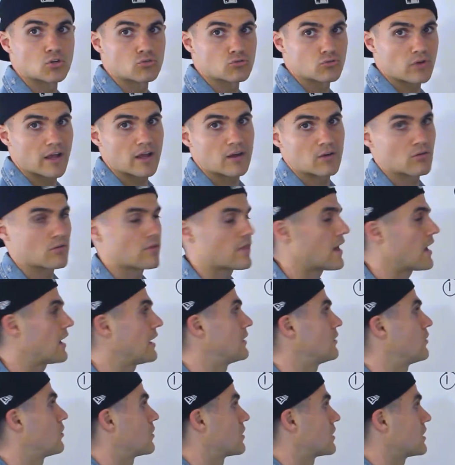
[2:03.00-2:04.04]
greater
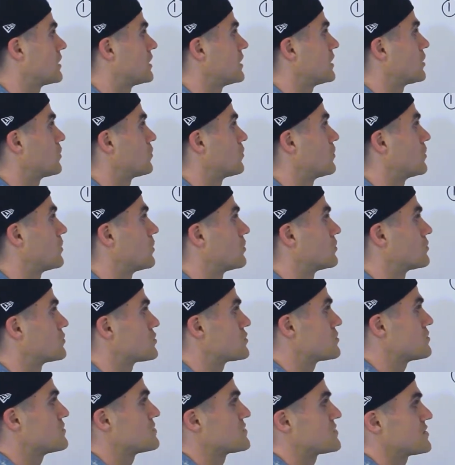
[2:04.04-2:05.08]
than or equal
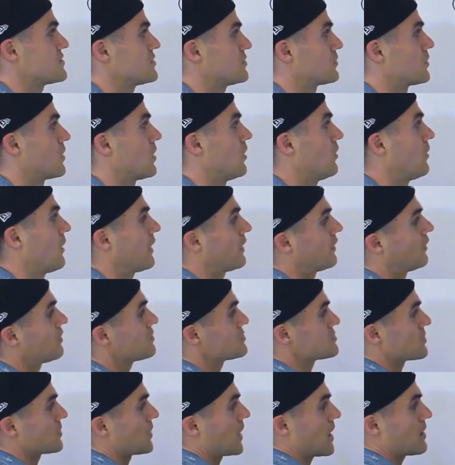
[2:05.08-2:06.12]
to zero, and it
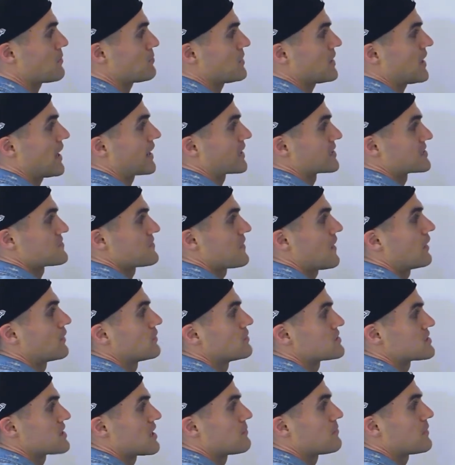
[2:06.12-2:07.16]
also can't be x
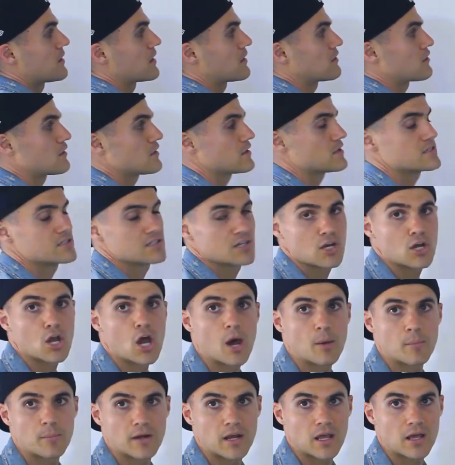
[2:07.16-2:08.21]
values that make the
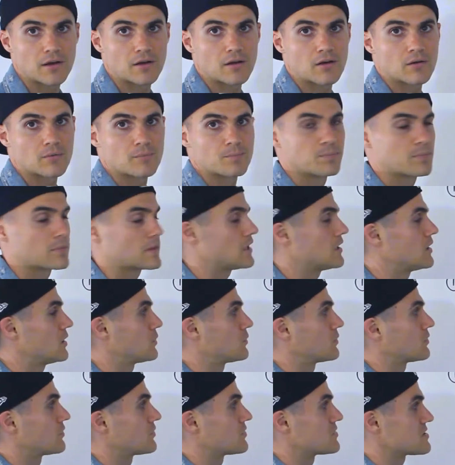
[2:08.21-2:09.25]
denominator
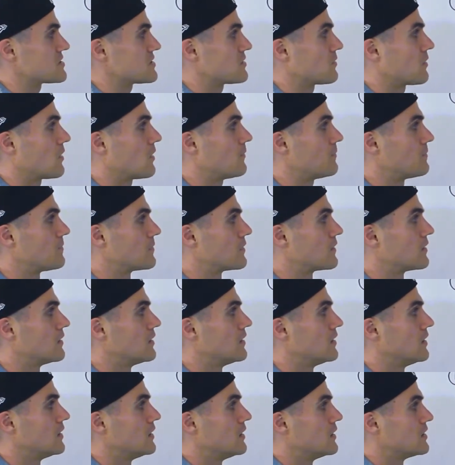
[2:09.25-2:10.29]
equal to zero.
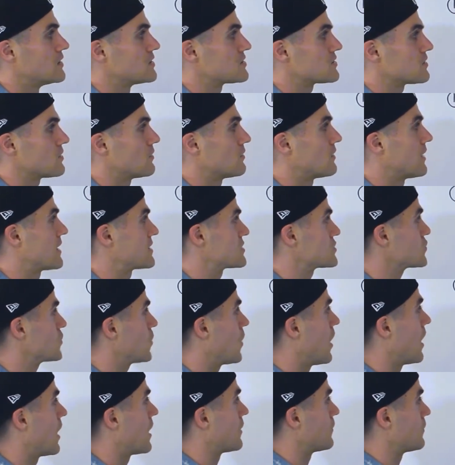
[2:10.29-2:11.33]
So that's
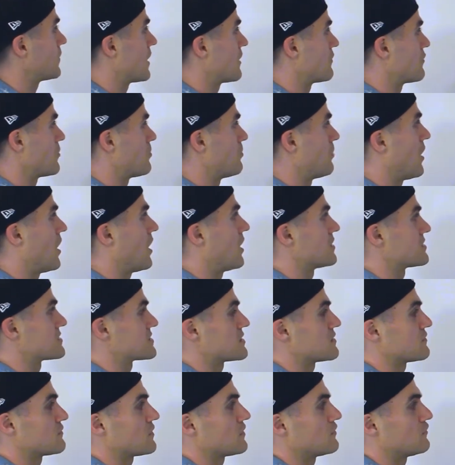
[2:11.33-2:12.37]
why we have a
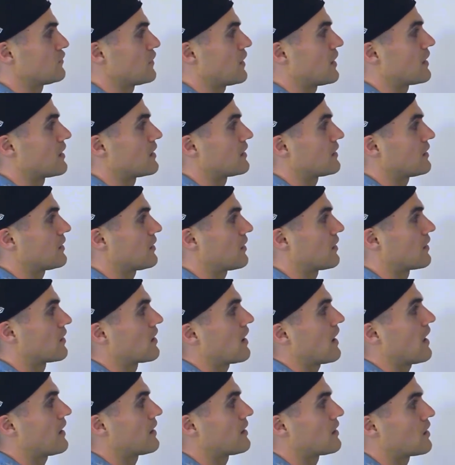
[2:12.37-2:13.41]
positive infinity
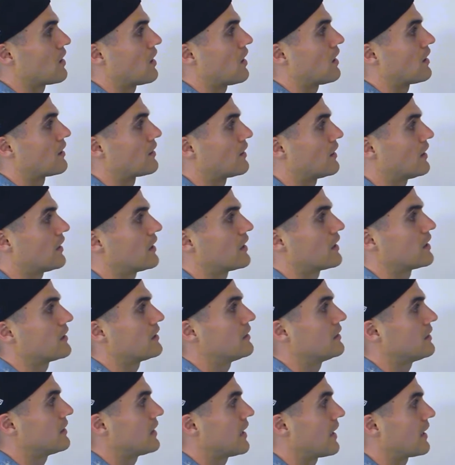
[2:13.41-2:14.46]
here and not a
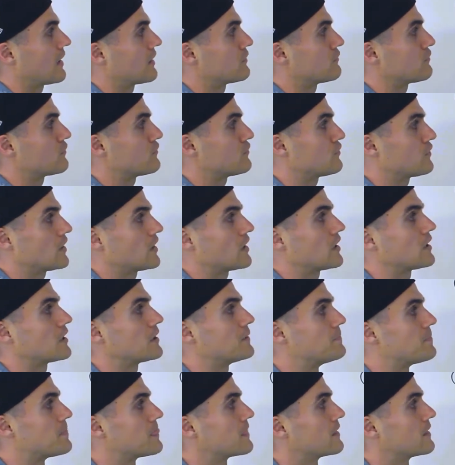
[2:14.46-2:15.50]
negative infinity.